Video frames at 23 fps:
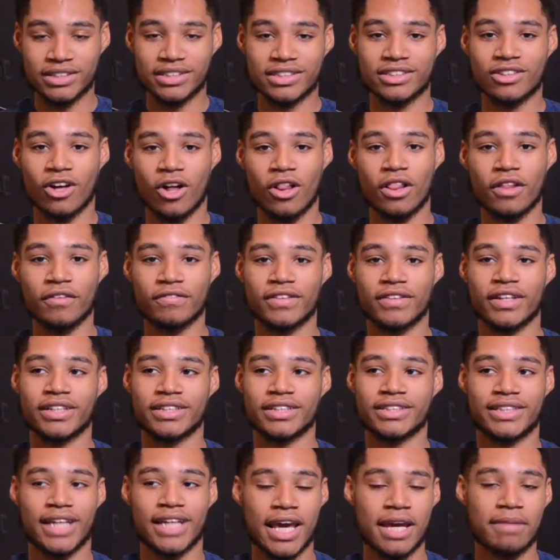all of the
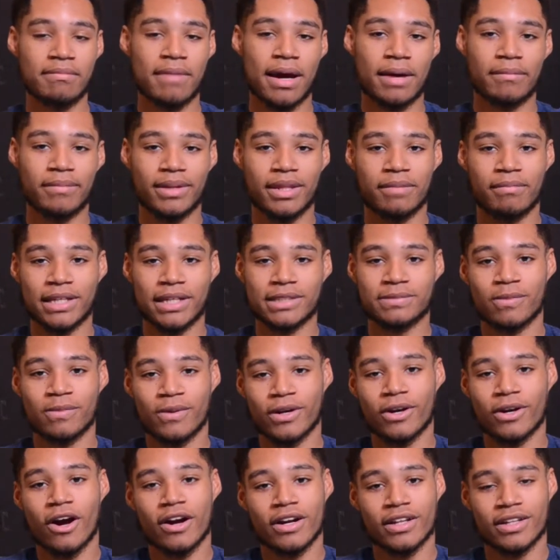Dame might be the best
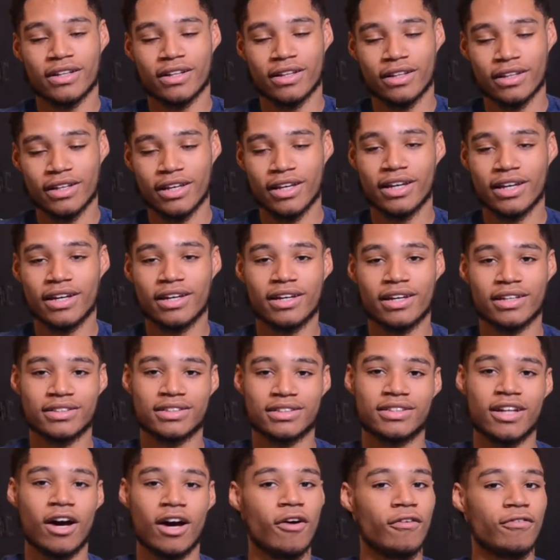point guard in the league
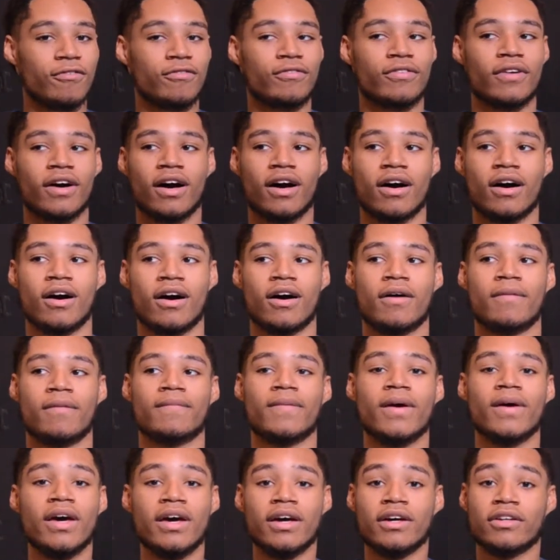stuff.
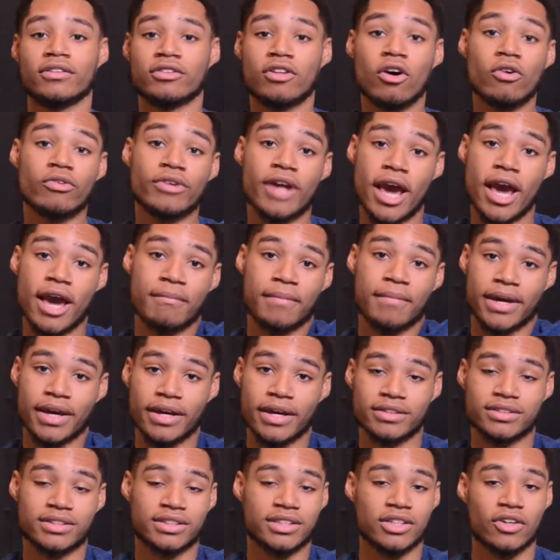Though Dame,
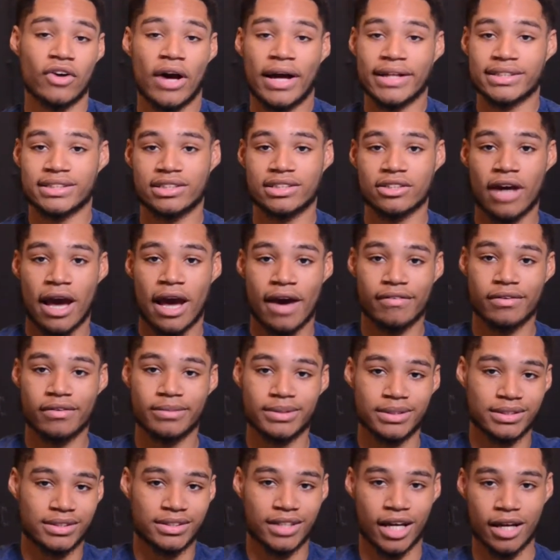again, I'd still have him
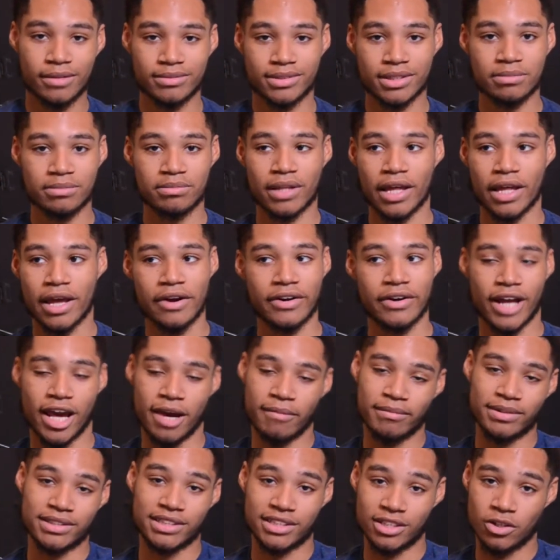as a top 10 player.
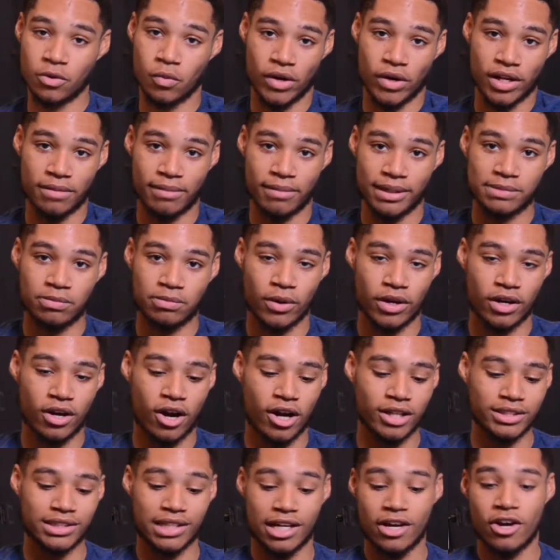Dame is still one of the best point
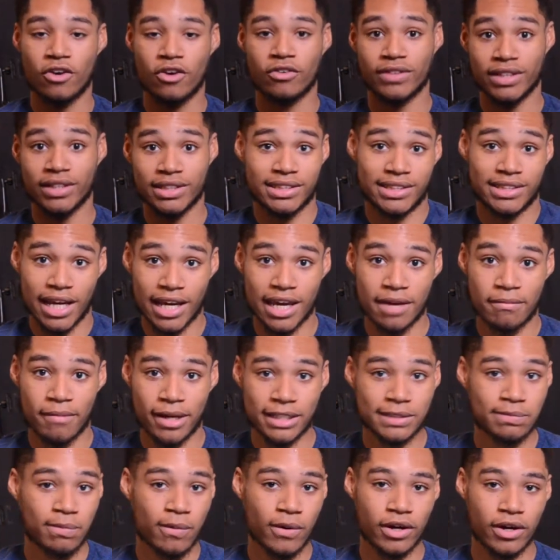guards. The second
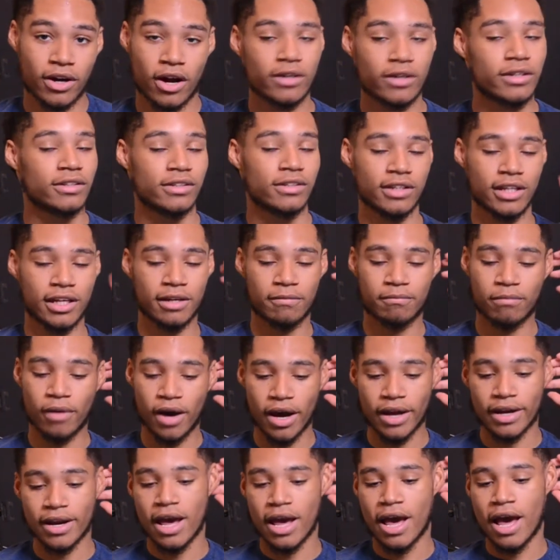best point guard in the league.
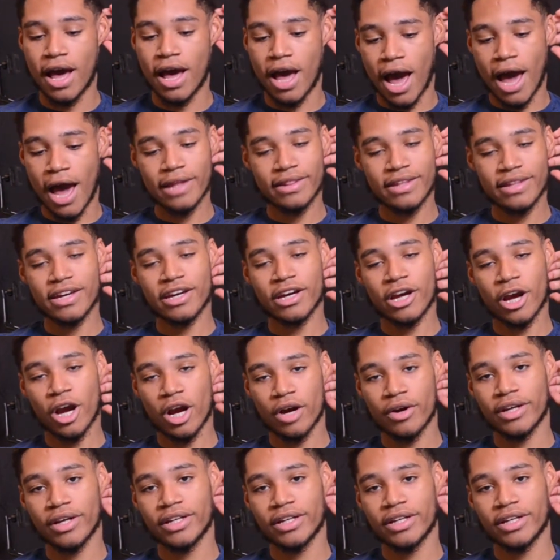But I think Curry,